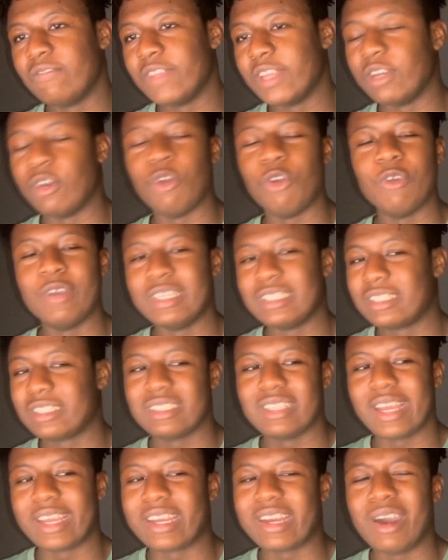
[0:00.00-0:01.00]
They're
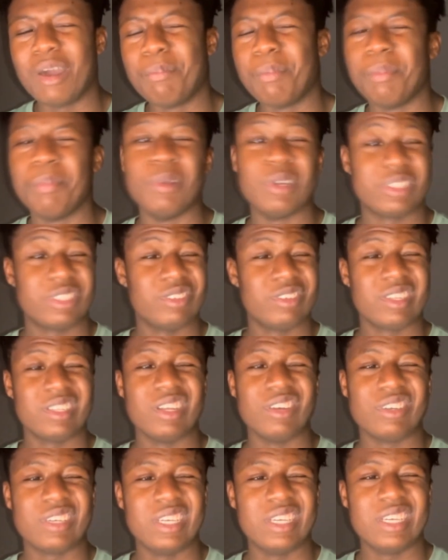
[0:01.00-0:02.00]
always unproportional,
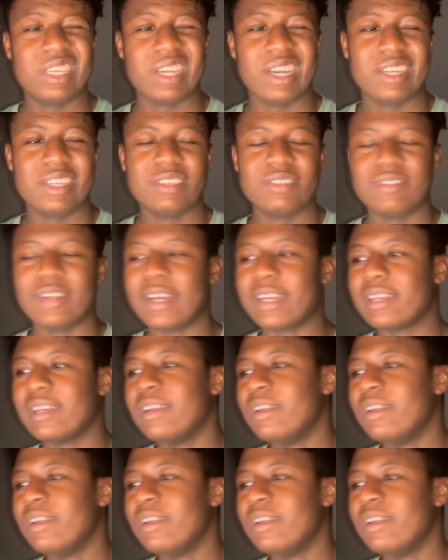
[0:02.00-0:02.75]
low key, kind of